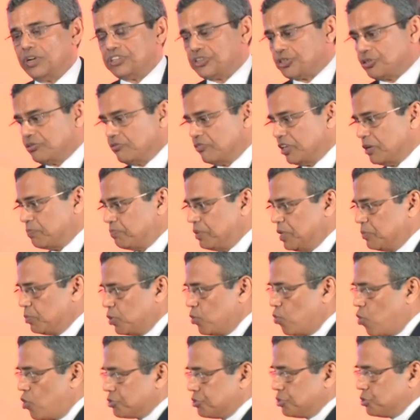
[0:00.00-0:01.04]
The second
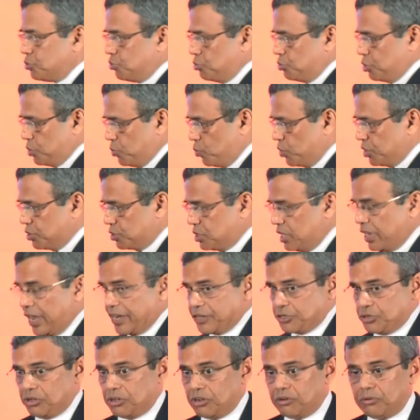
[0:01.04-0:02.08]
question that people
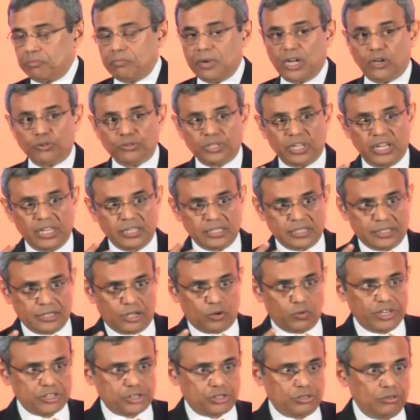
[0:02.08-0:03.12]
would like to hear
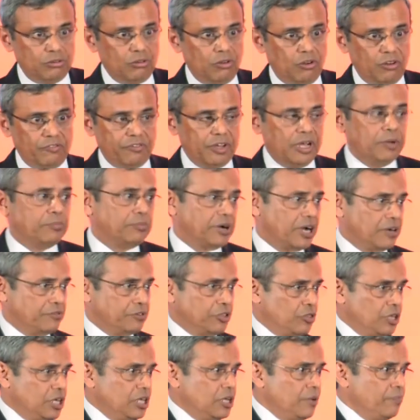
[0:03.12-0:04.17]
about is the
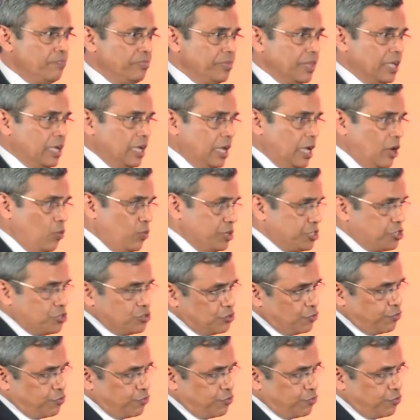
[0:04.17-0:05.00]
question of Amravati,